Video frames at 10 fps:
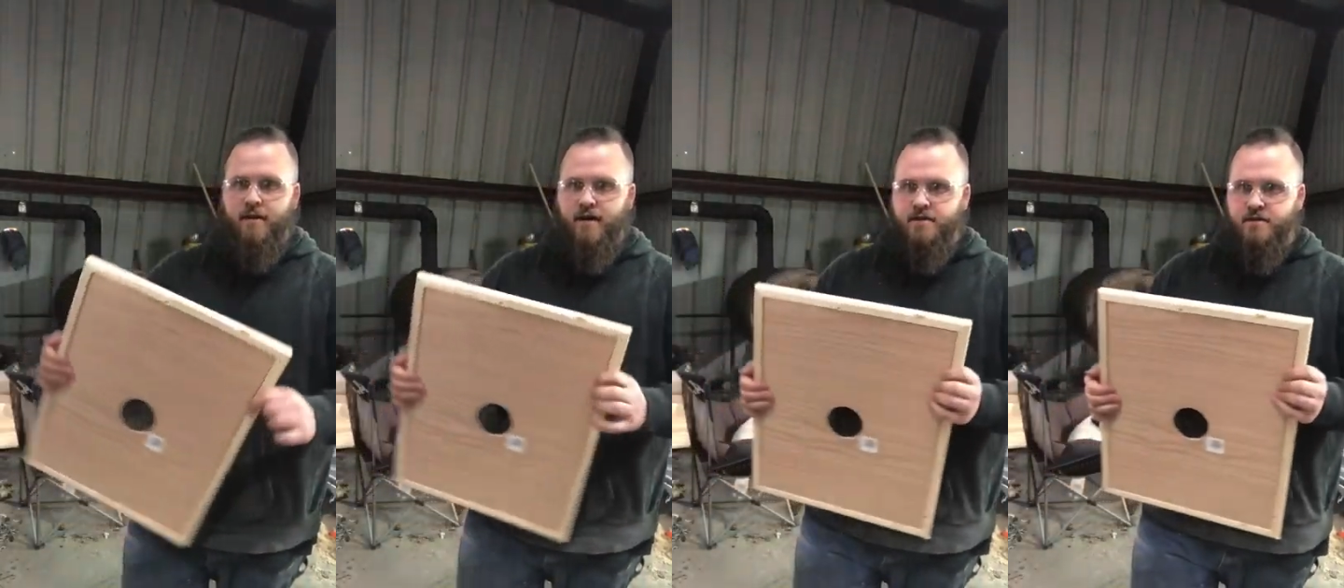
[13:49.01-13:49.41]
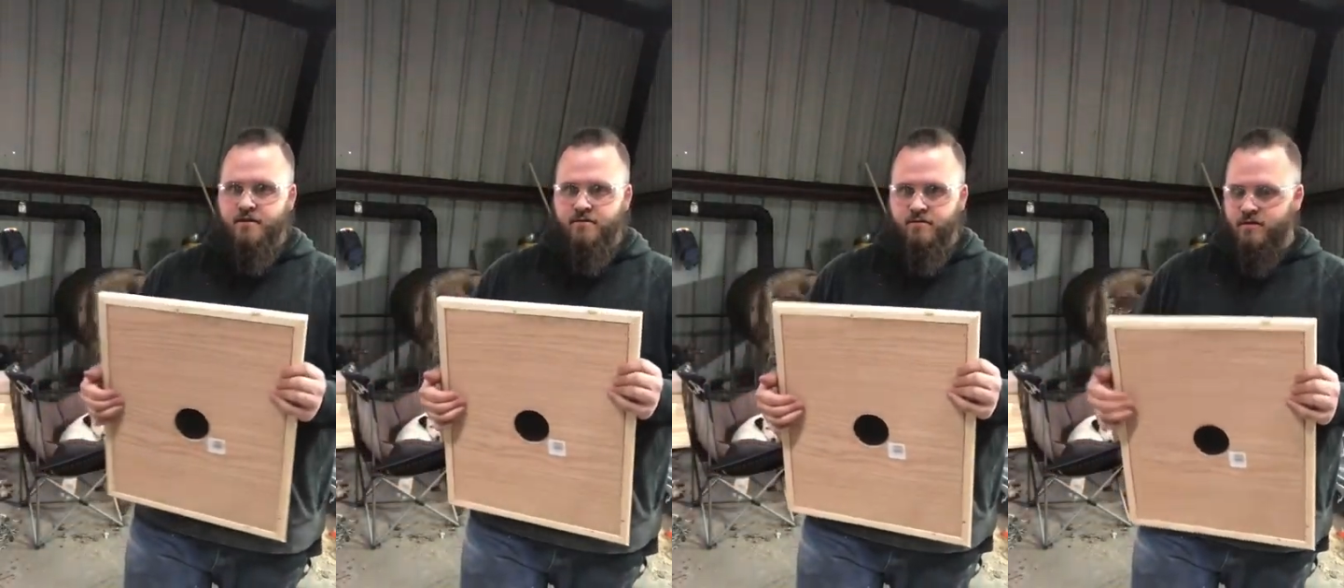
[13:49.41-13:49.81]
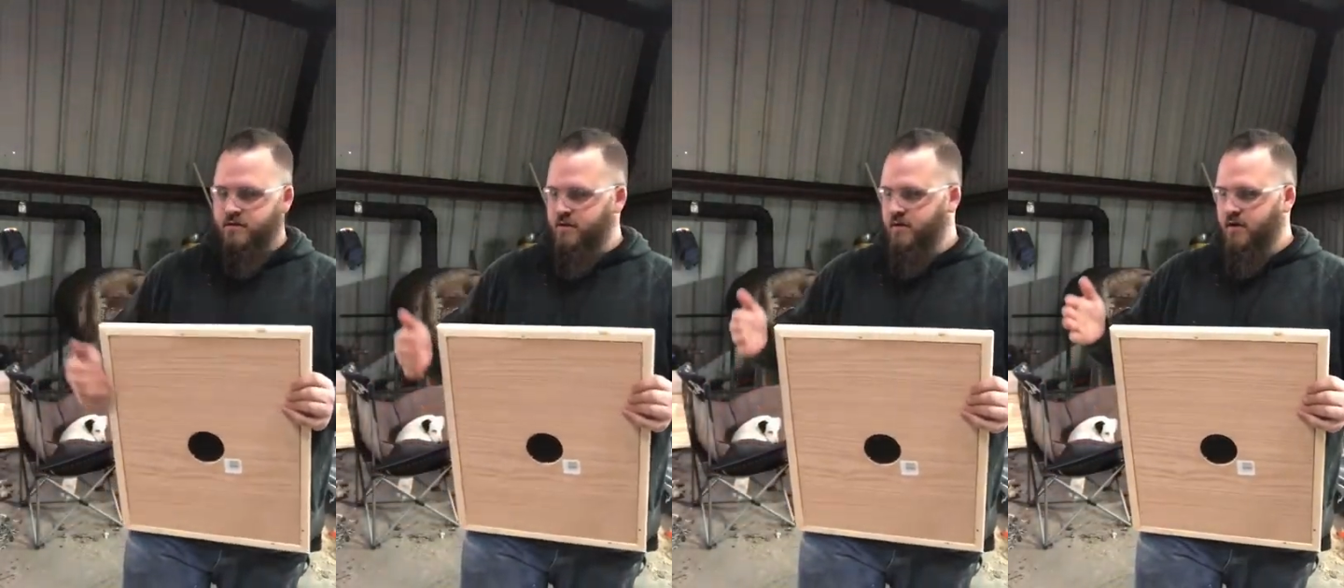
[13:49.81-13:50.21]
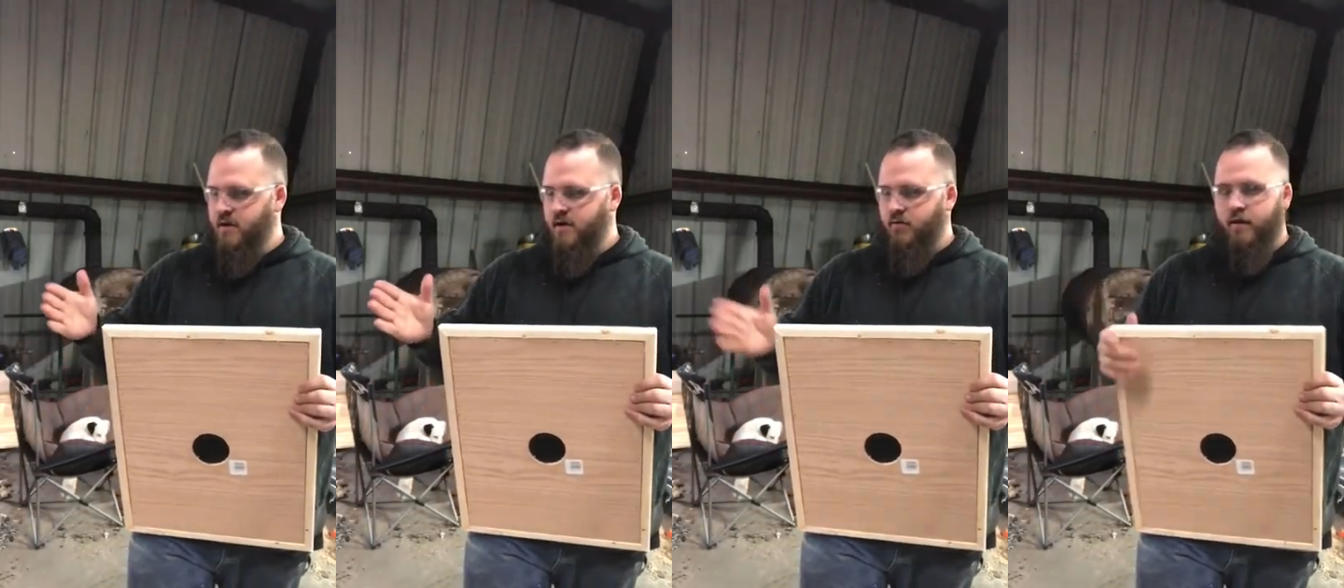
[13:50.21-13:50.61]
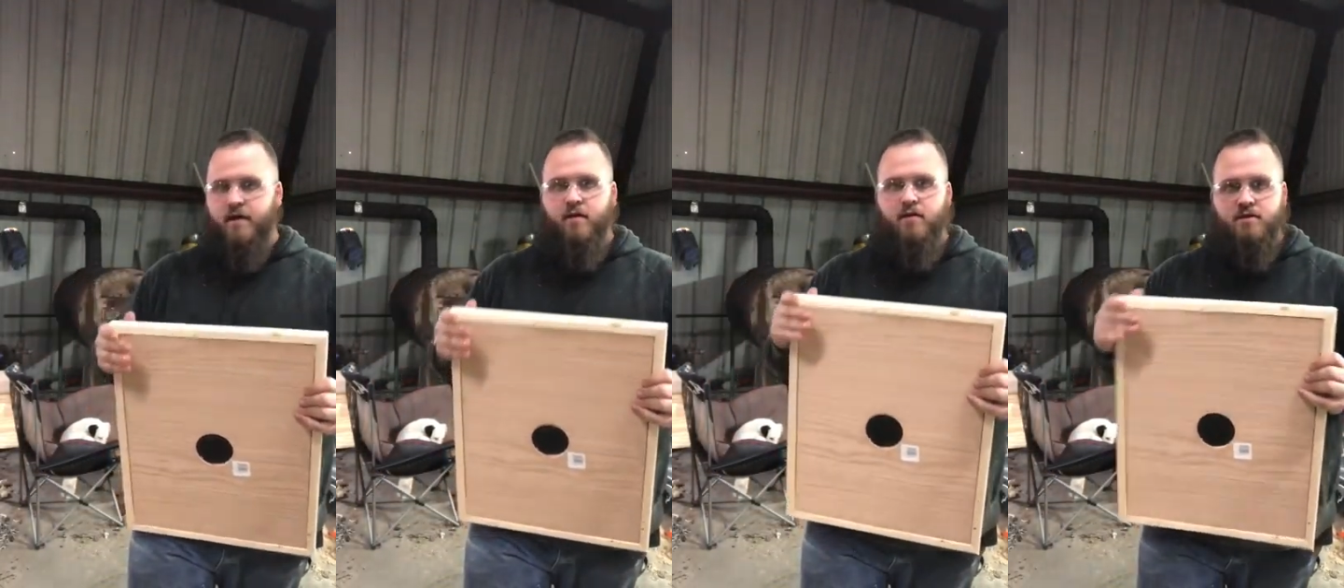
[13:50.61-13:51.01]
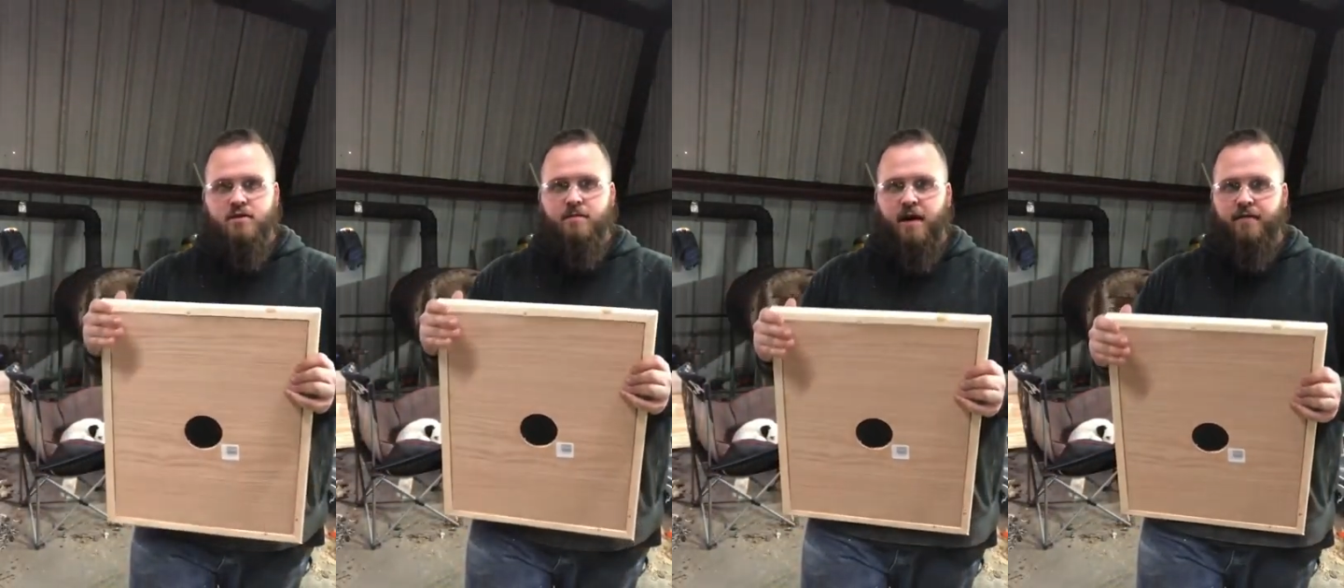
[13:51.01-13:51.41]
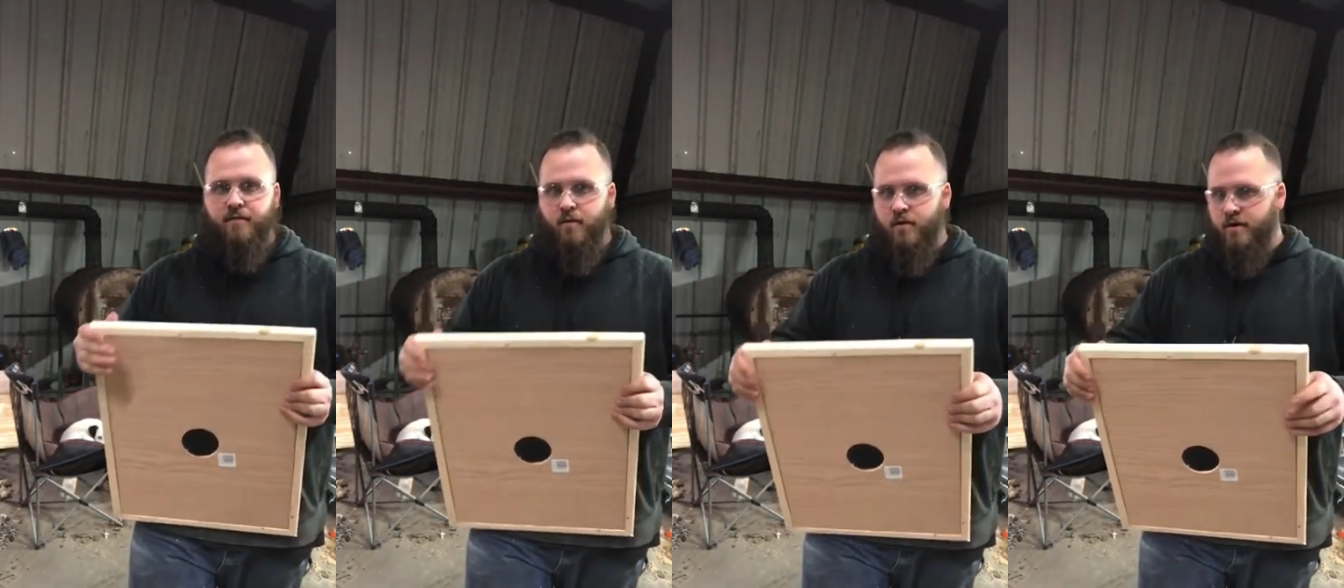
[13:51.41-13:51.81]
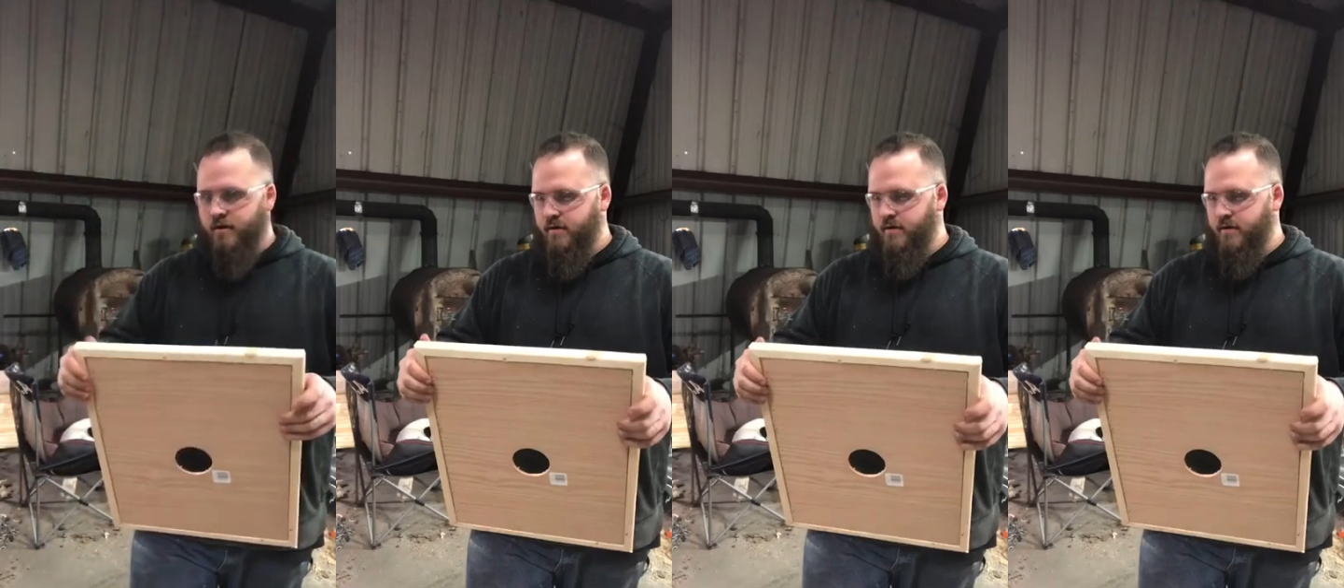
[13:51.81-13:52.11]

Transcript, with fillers: And I just use regular old 2x4